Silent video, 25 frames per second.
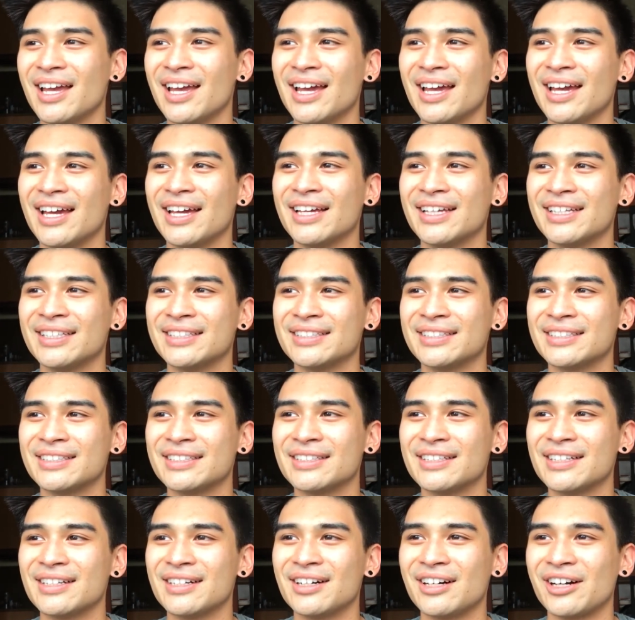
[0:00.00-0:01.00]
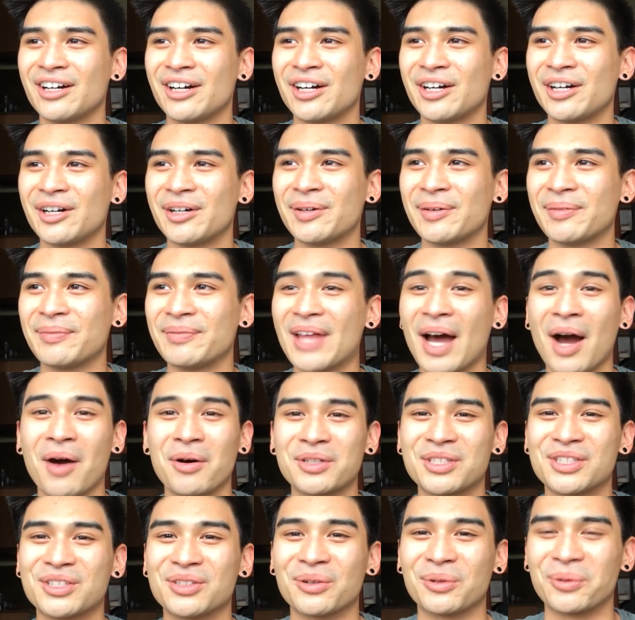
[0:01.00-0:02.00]
And
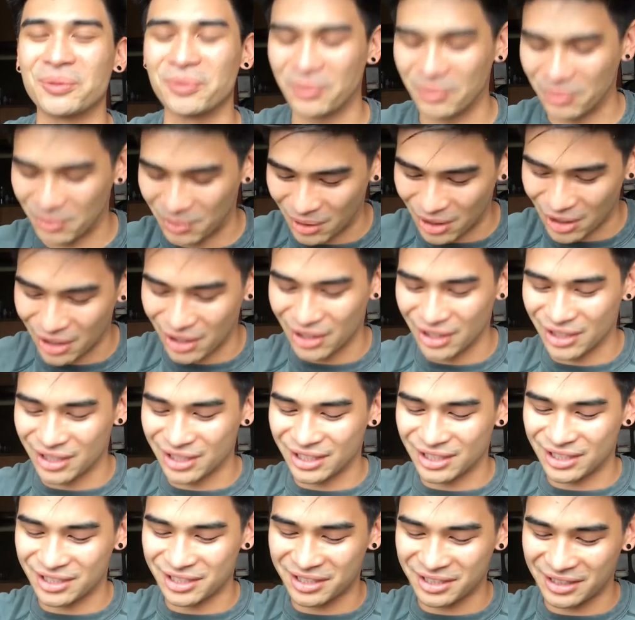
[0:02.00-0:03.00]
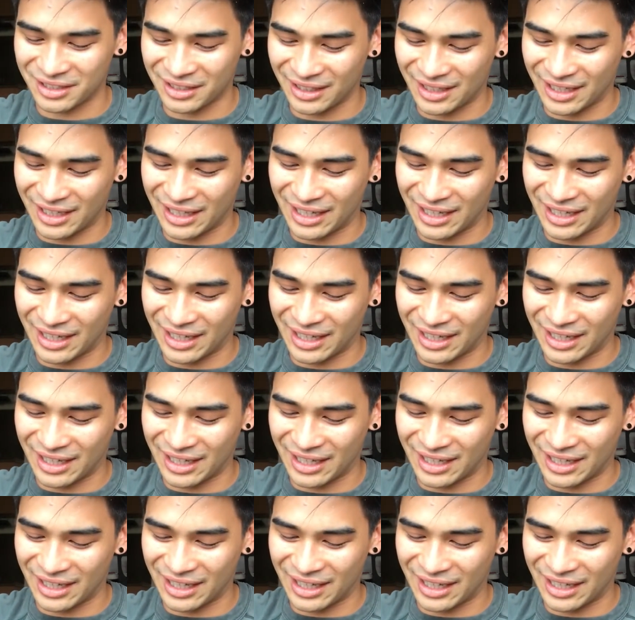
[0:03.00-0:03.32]
that was the worst.